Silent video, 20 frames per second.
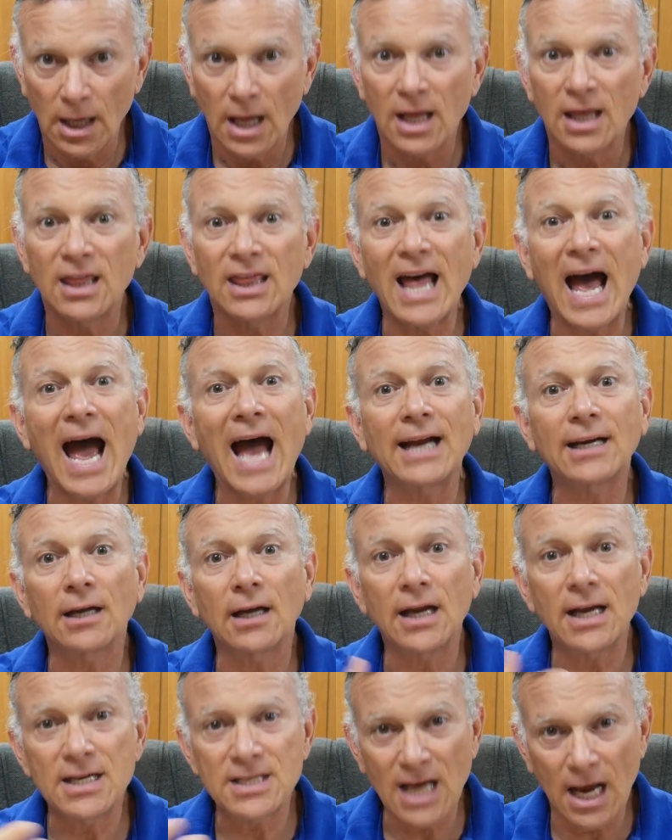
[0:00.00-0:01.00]
that
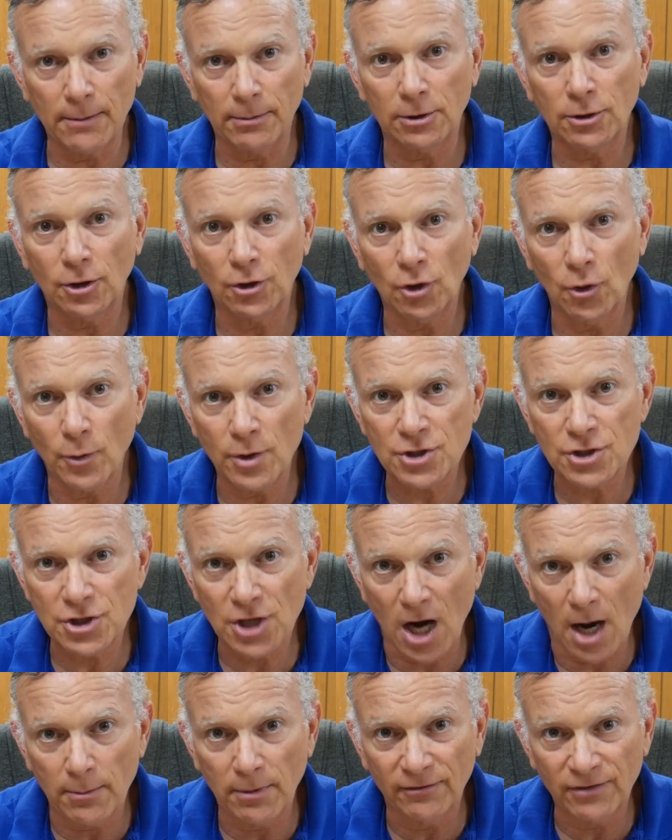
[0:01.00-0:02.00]
is able to do its
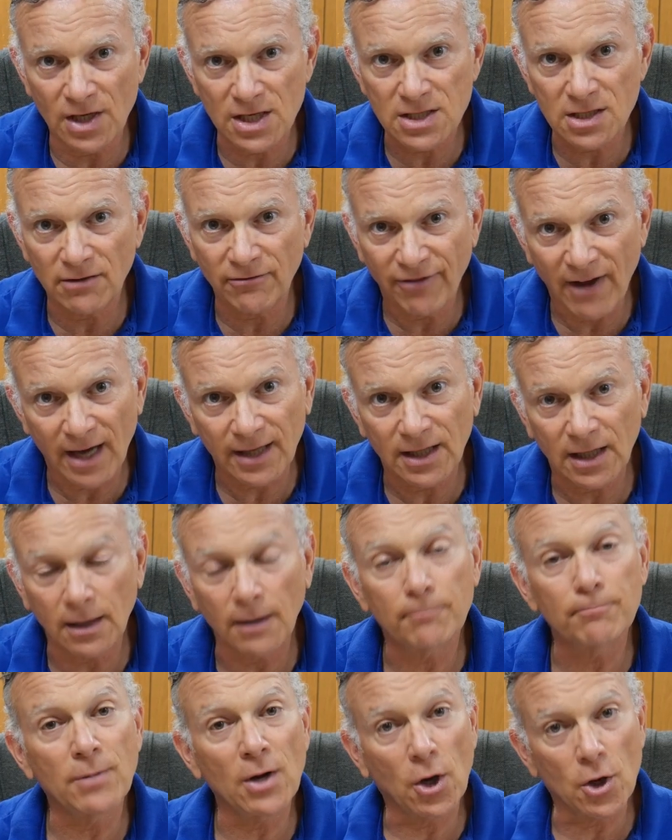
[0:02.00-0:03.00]
job of disinfecting,
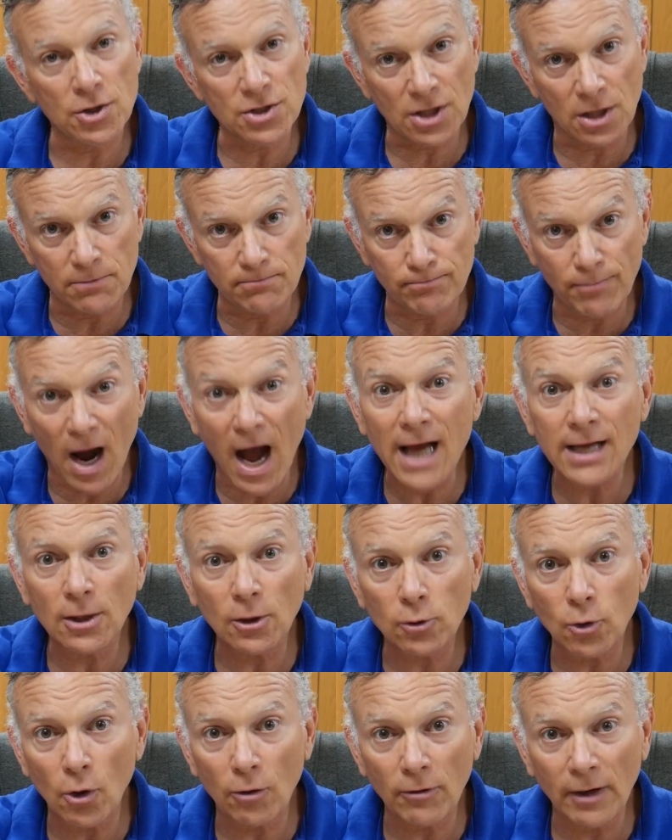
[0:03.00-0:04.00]
because combined
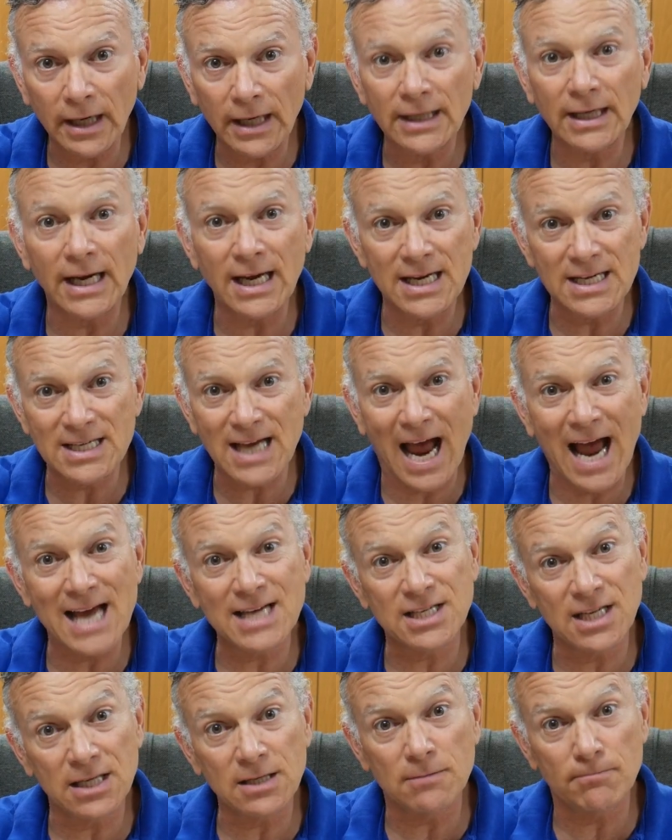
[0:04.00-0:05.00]
chlorine is, as
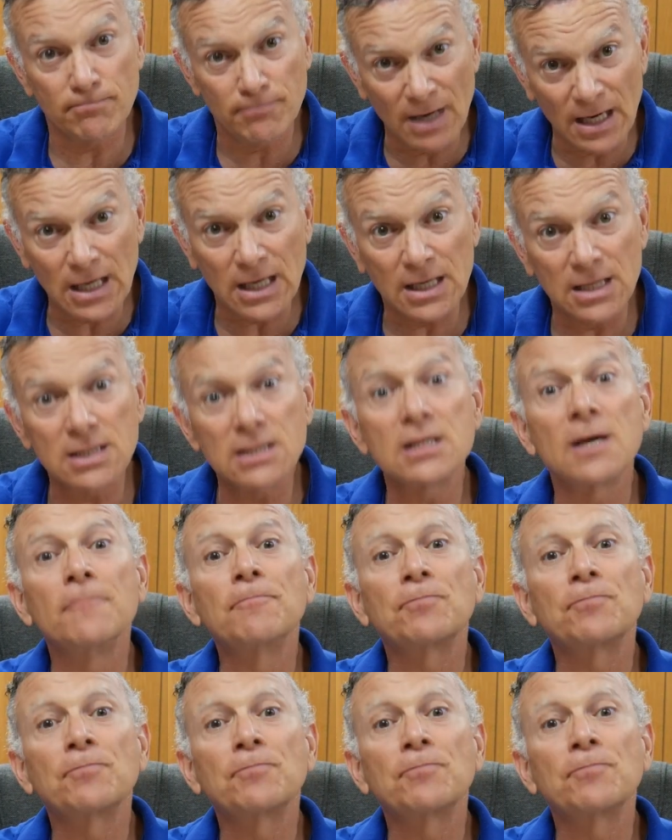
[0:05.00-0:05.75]
it means,